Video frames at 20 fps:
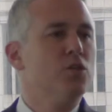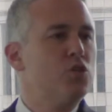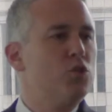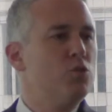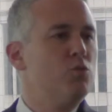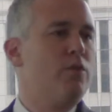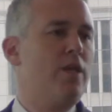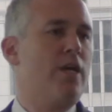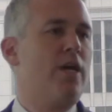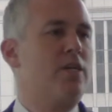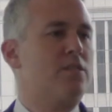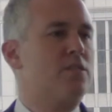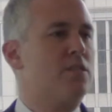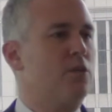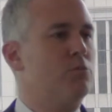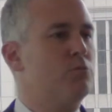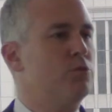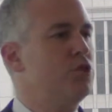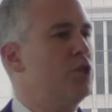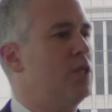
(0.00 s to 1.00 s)
to the
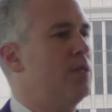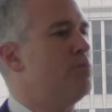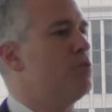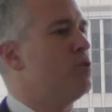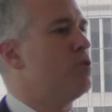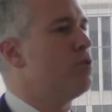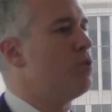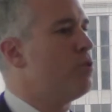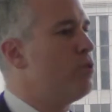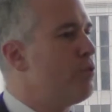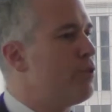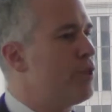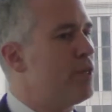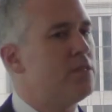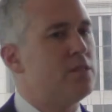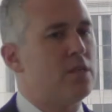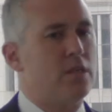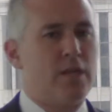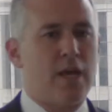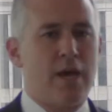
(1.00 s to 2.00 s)
Assad regime, to the
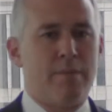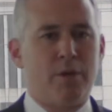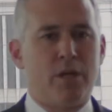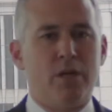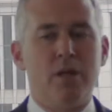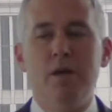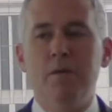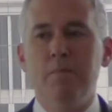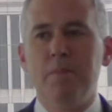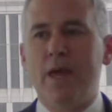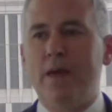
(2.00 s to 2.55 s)
Houthis in Yemen,